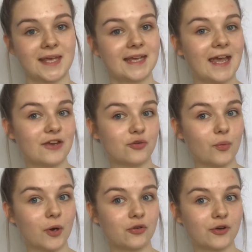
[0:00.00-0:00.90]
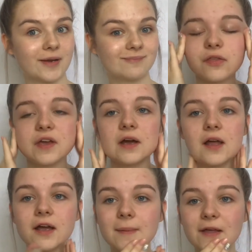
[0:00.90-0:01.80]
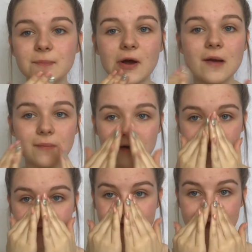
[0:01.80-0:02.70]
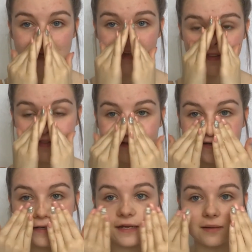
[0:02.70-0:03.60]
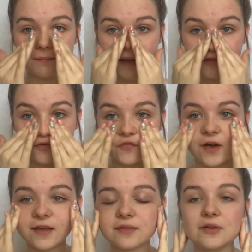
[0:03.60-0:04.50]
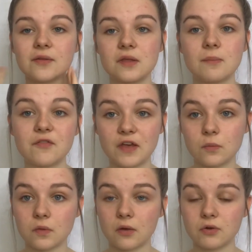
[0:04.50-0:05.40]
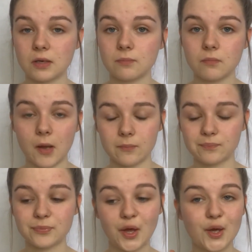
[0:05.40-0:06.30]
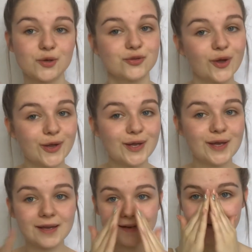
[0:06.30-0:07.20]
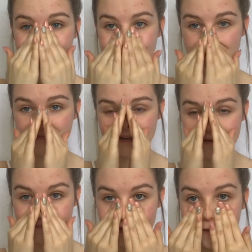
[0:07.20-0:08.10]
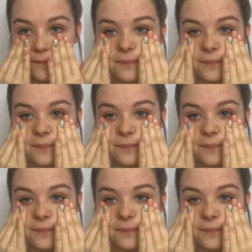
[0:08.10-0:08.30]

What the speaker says: in case you were wondering. The thing I like about this primer is it instantly mattifies. So you can see my face was like really shiny and now it's just really matte.